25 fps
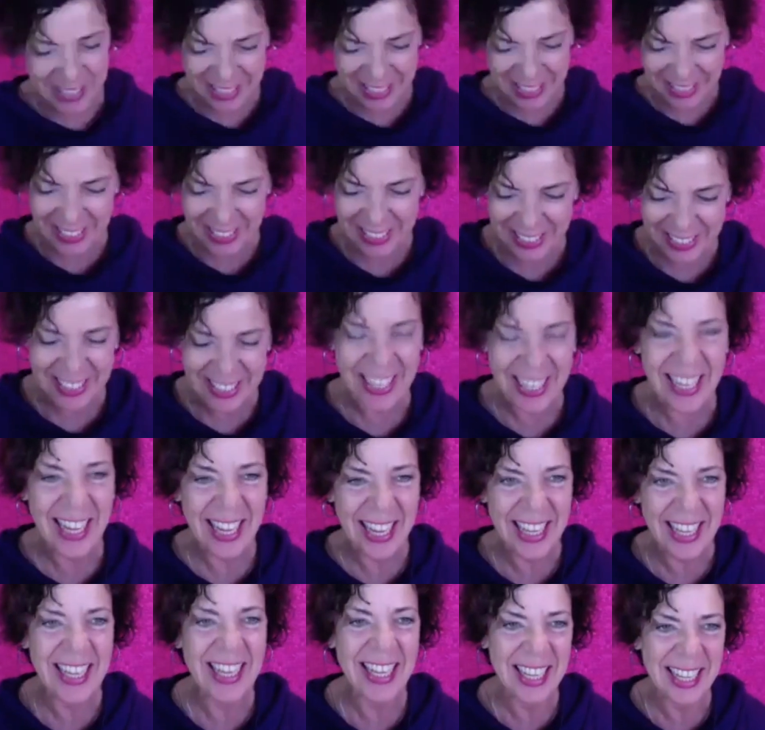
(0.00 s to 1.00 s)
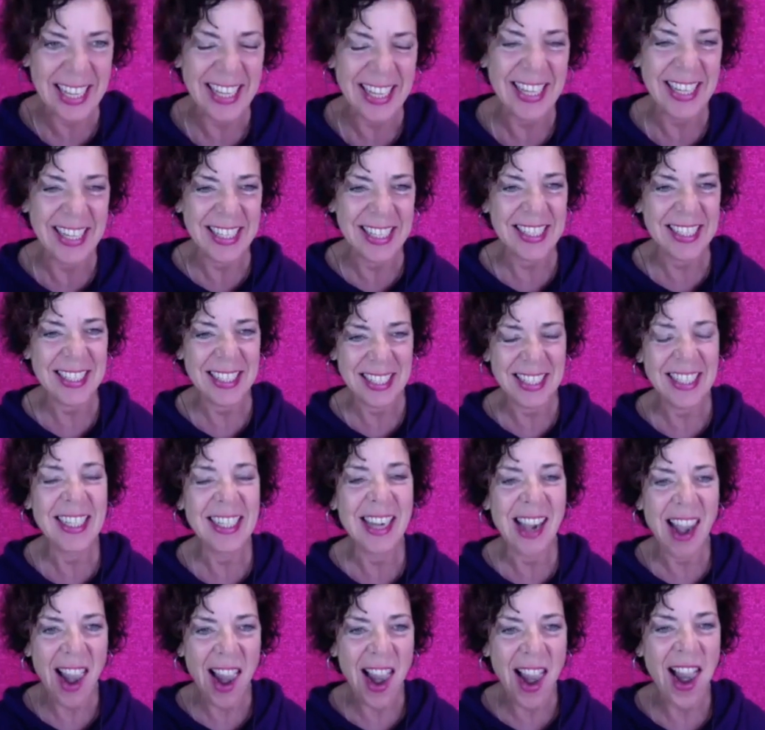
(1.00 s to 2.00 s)
the created the
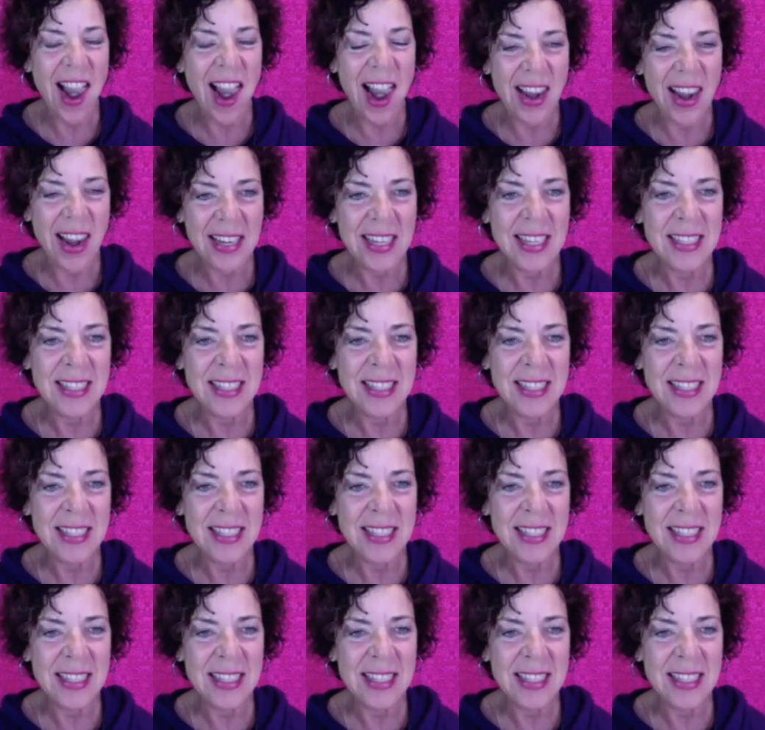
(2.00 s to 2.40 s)
universe, right?